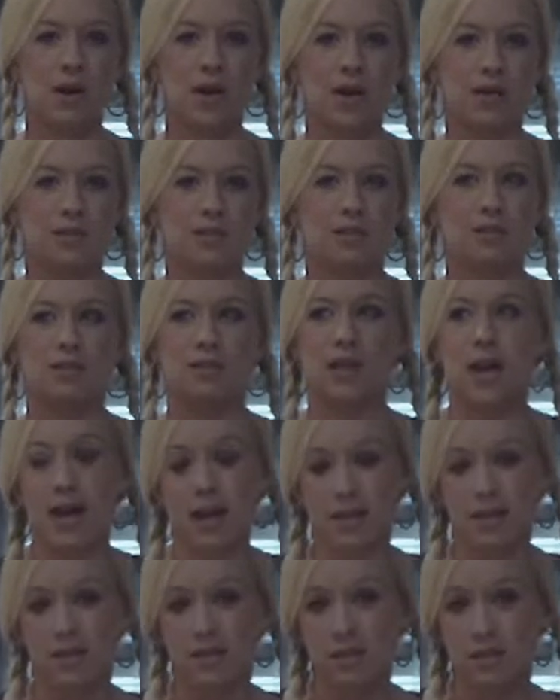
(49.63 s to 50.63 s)
as a
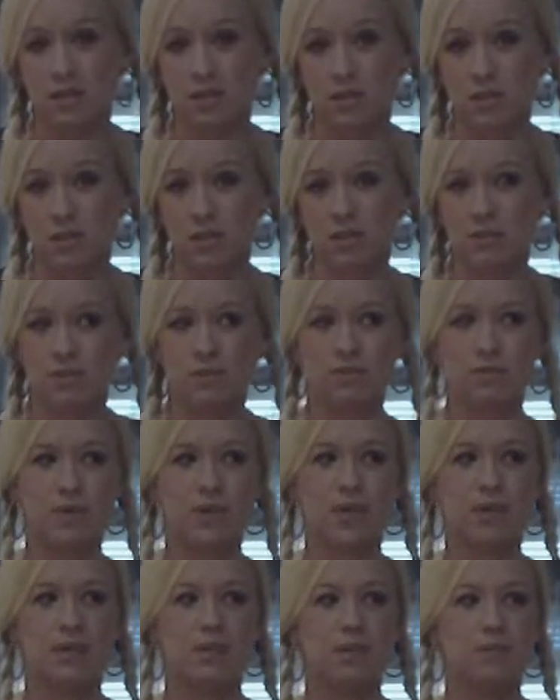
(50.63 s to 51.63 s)
side dish
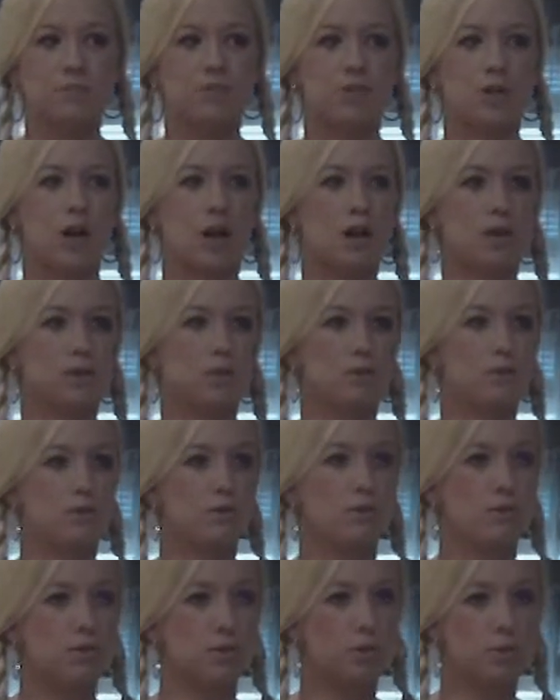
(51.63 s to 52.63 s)
with taco
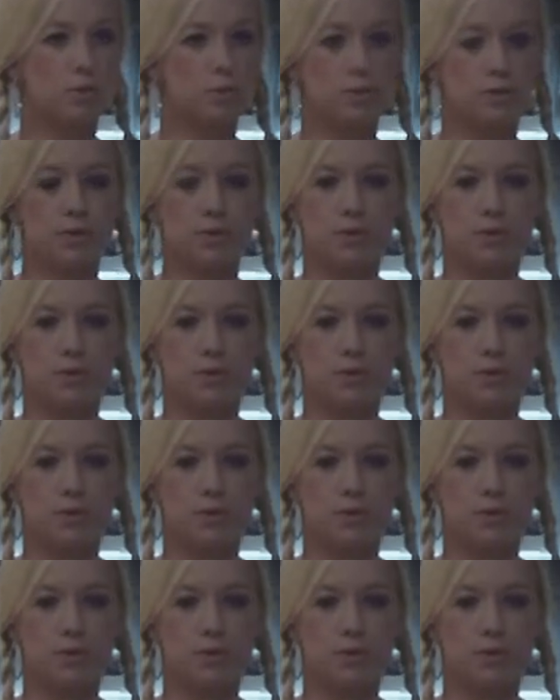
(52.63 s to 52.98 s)
soup,